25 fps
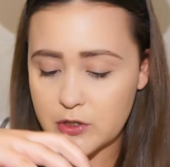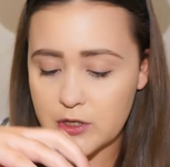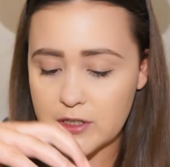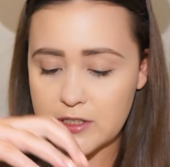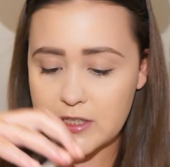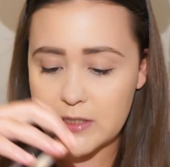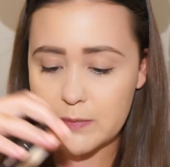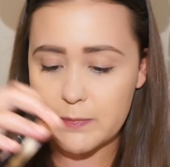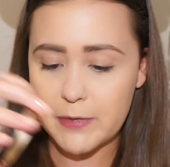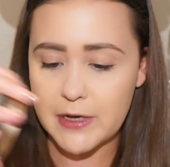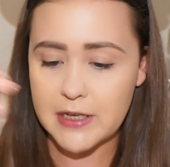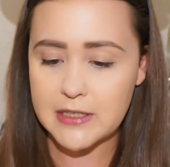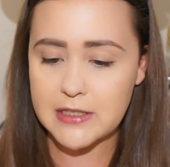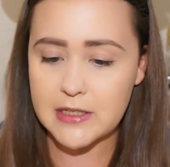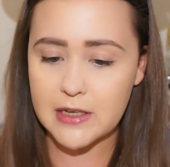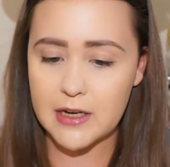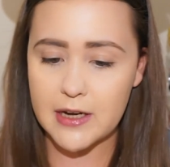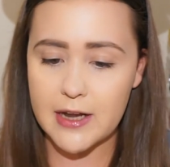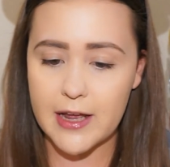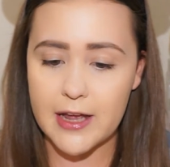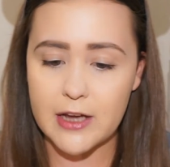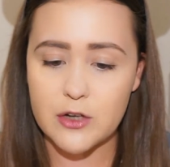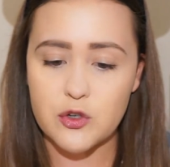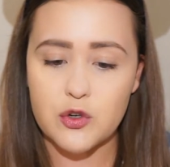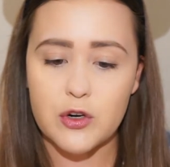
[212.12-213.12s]
this is
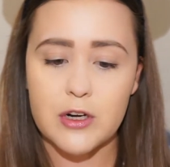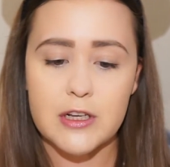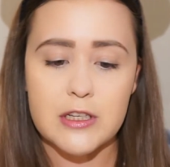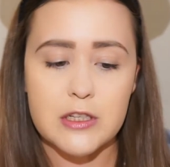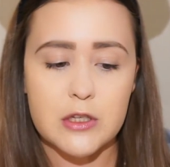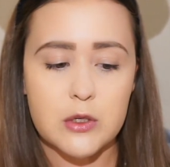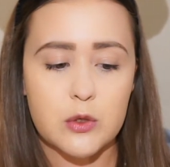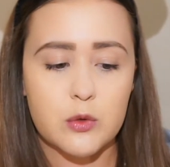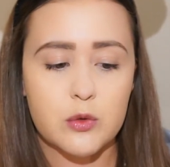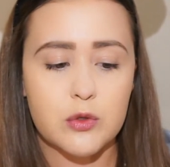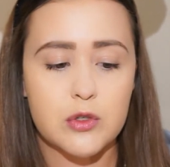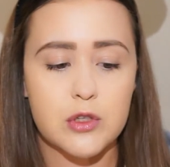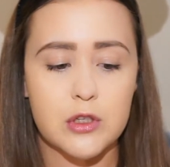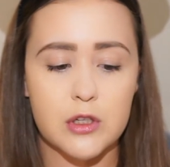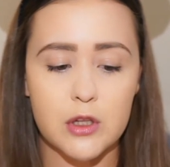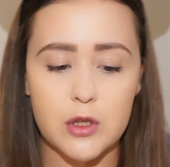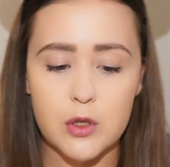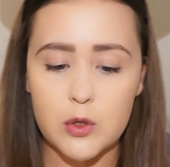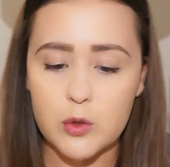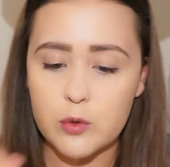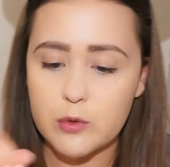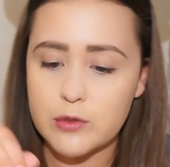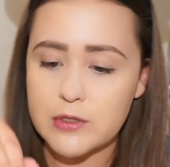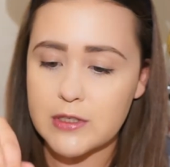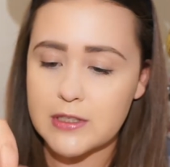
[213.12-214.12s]
basically a translucent
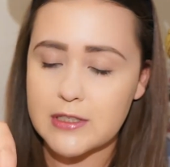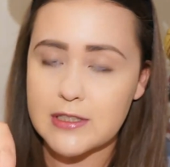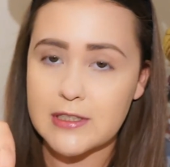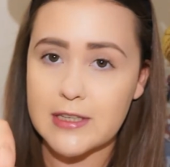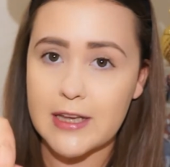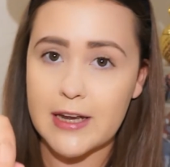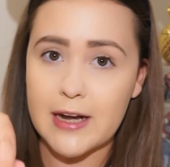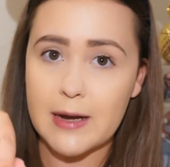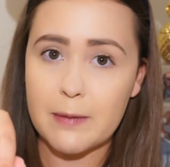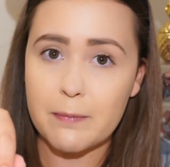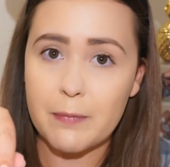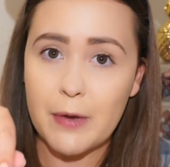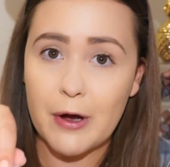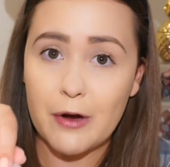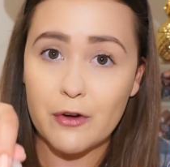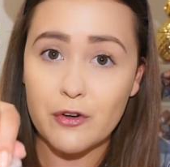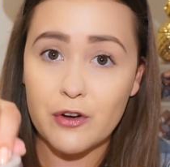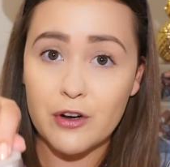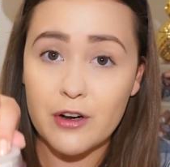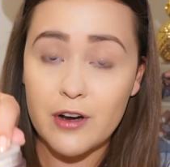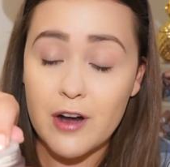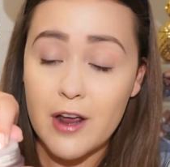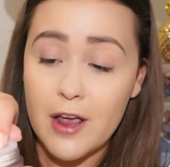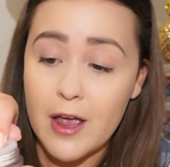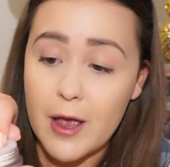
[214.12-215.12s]
loose setting
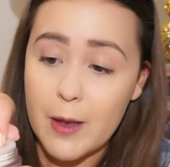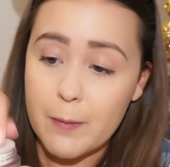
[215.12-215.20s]
powder,